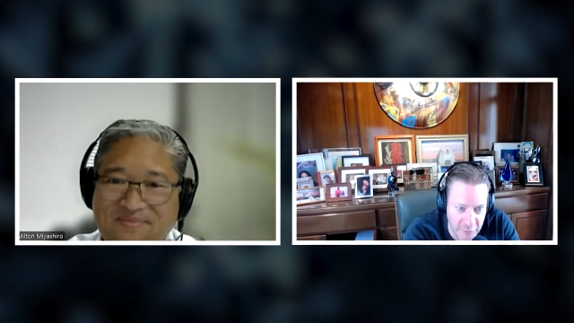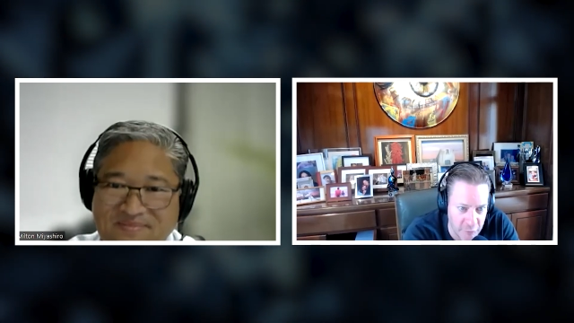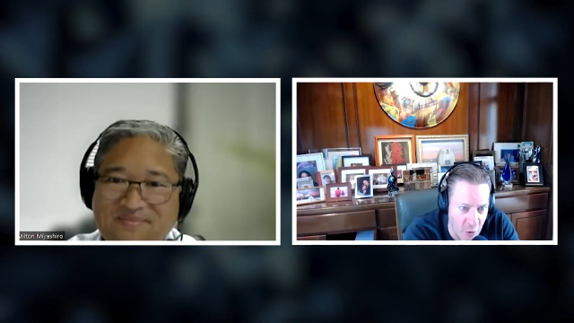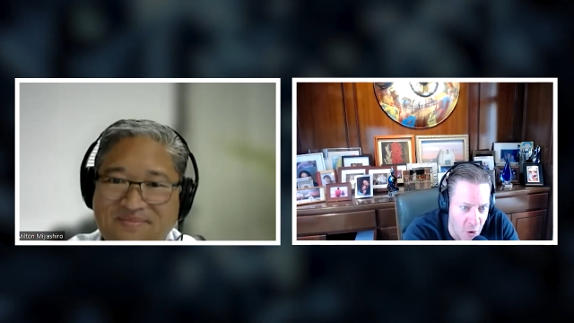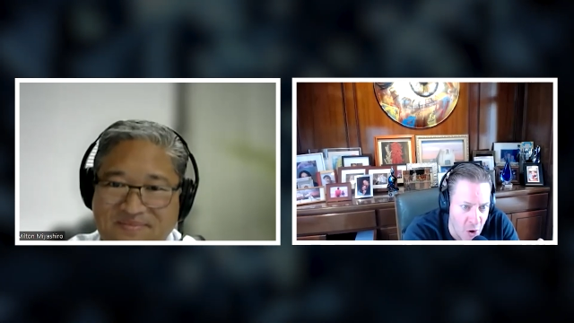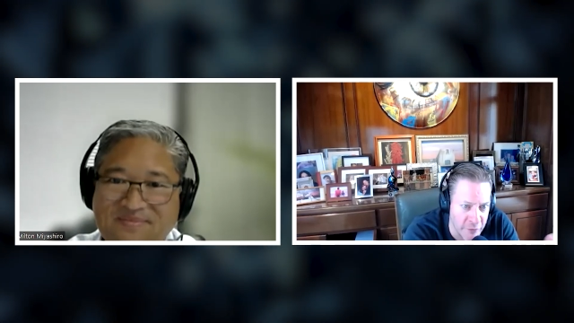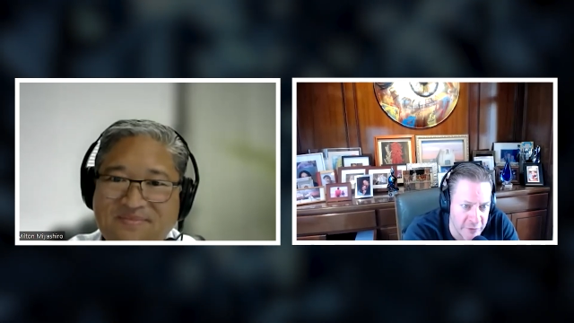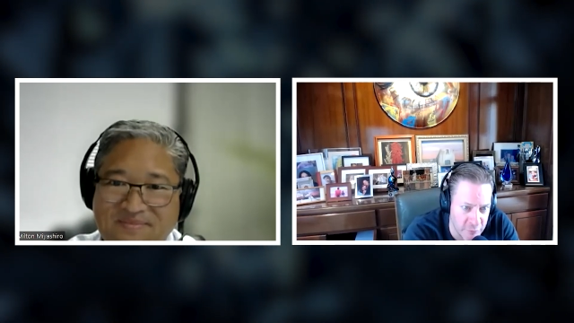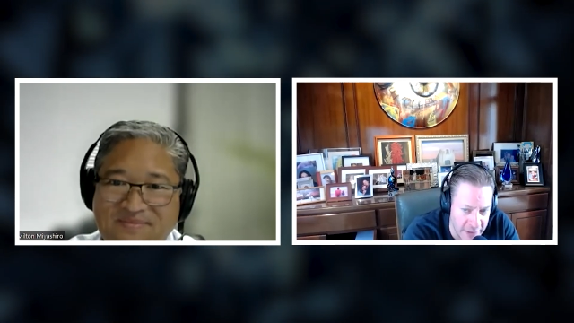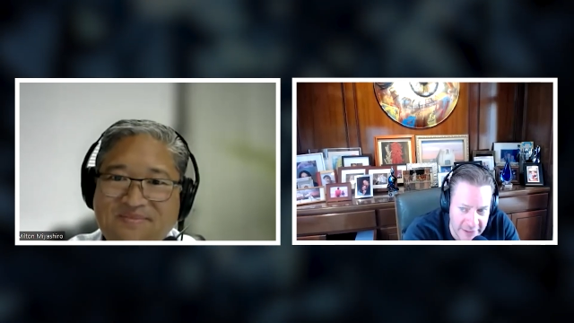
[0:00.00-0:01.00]
Speaker 1: There's all
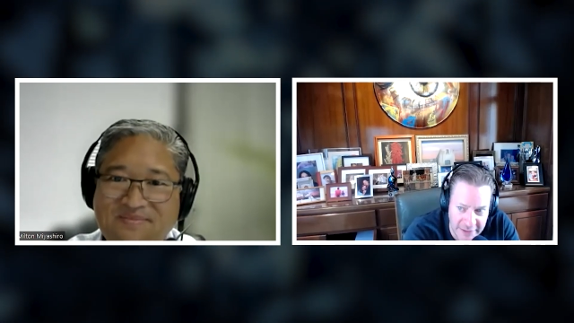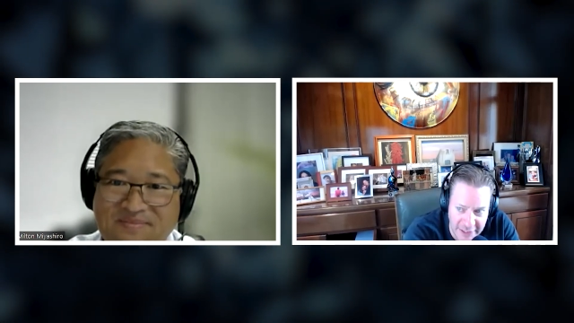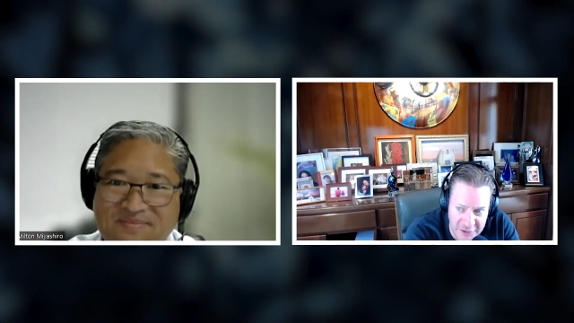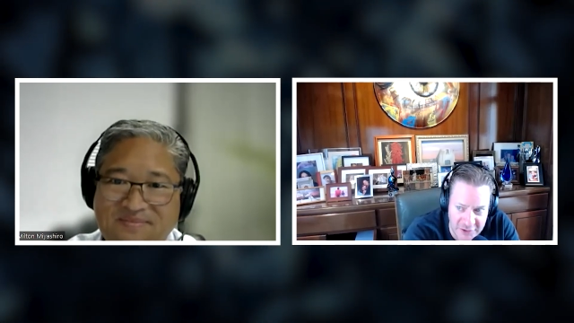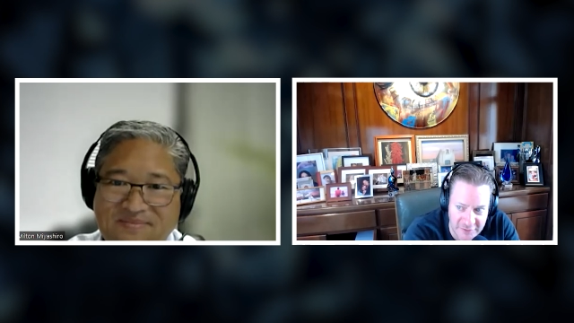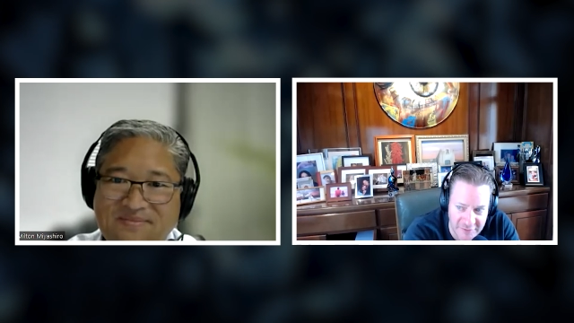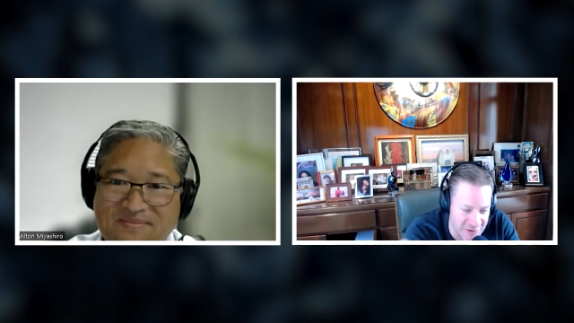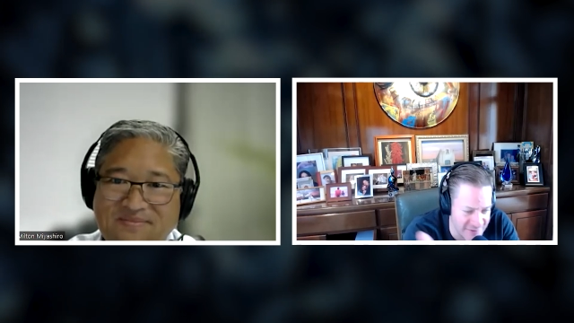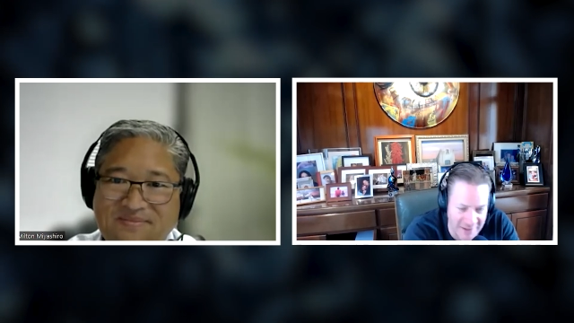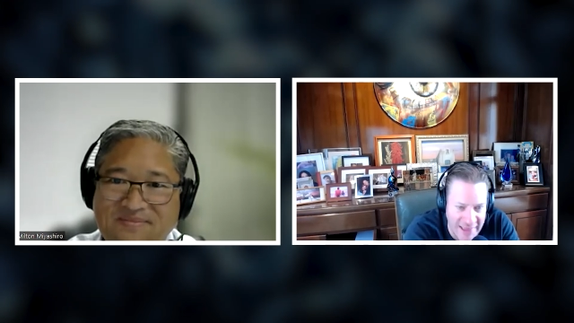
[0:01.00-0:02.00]
these regulations
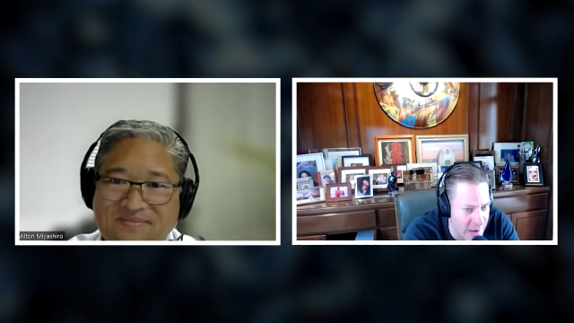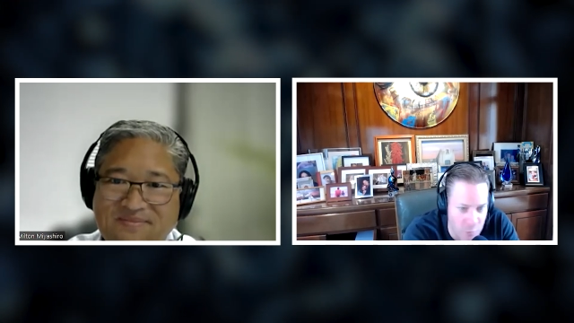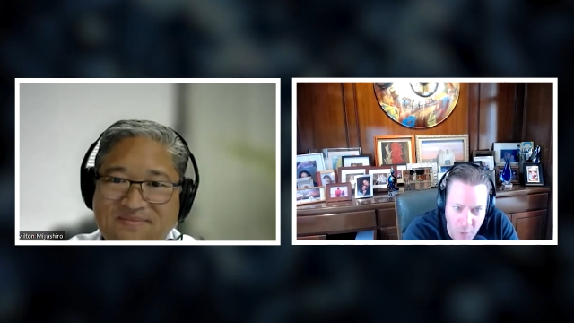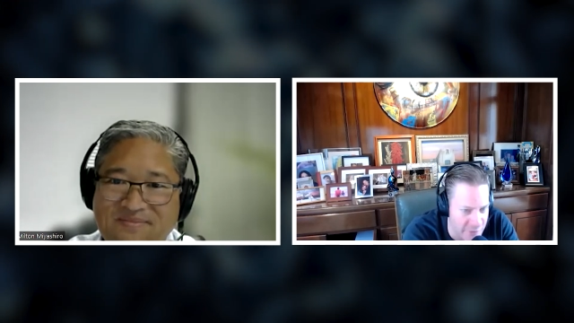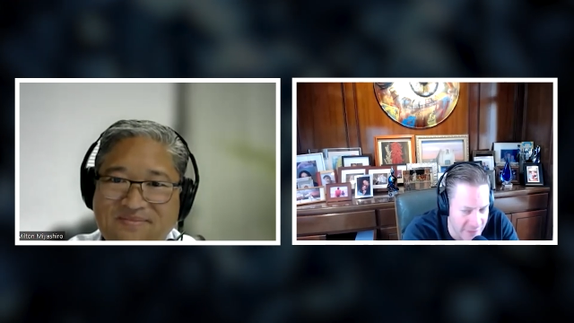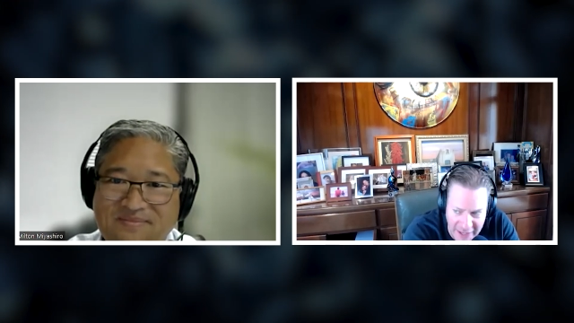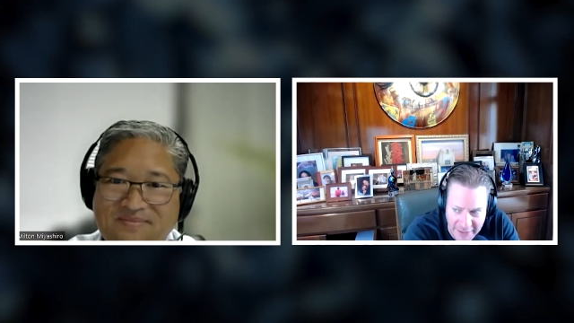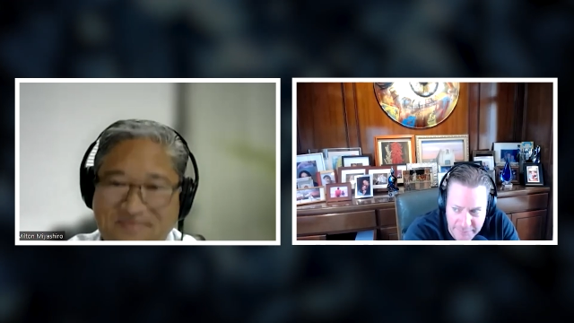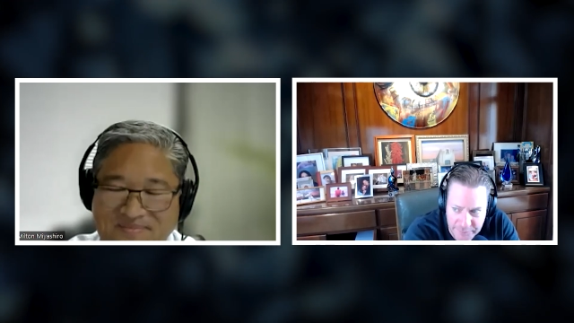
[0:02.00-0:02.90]
just in that one thing.